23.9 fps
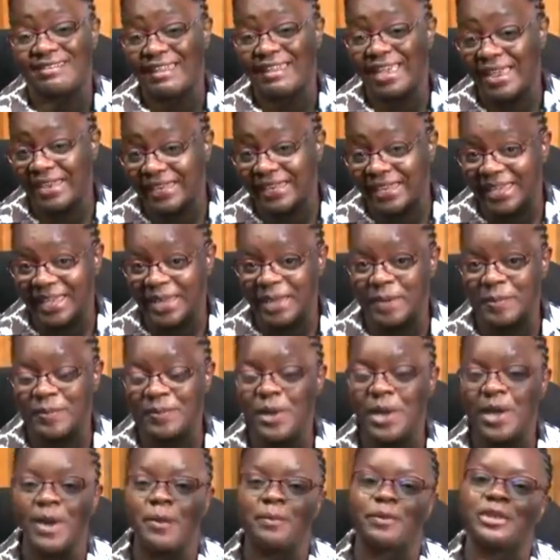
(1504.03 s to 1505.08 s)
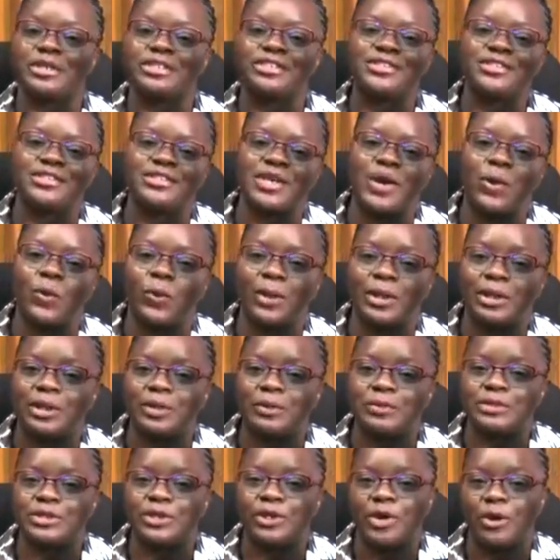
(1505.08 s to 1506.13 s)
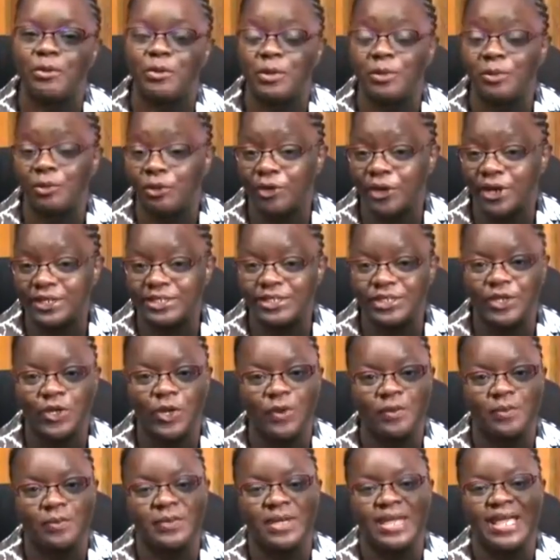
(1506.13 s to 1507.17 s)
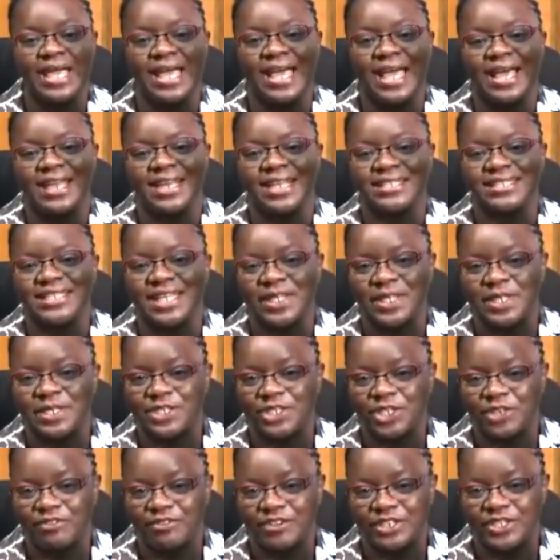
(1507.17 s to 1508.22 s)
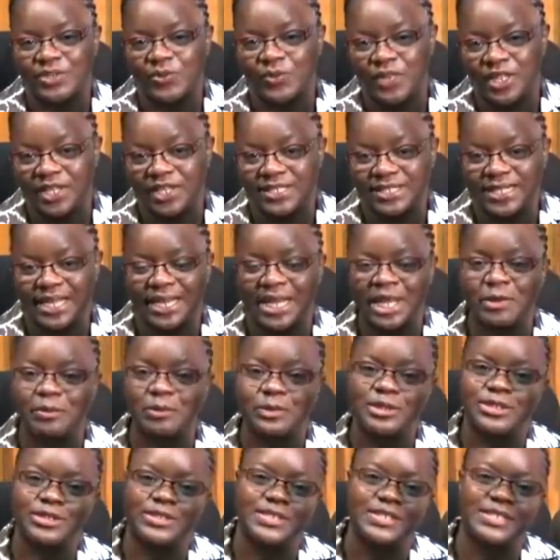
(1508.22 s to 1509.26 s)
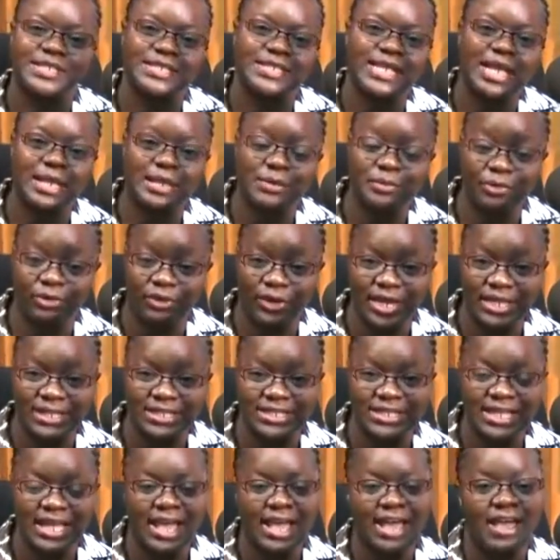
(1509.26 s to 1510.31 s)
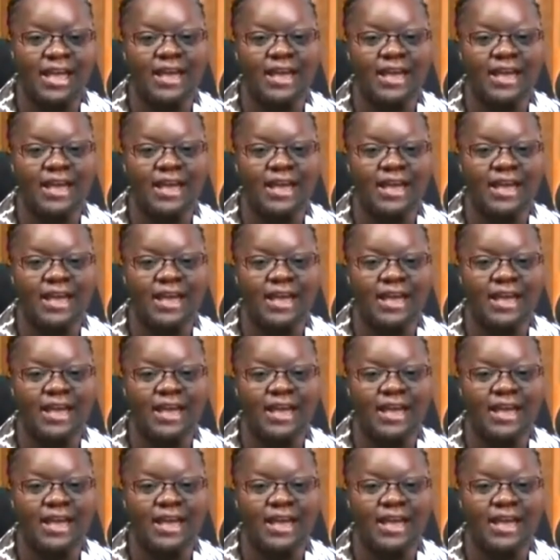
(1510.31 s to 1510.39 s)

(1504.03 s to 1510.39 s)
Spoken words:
9 a.m. Persons are welcome to come on board to come and attend the service with us and help us to celebrate.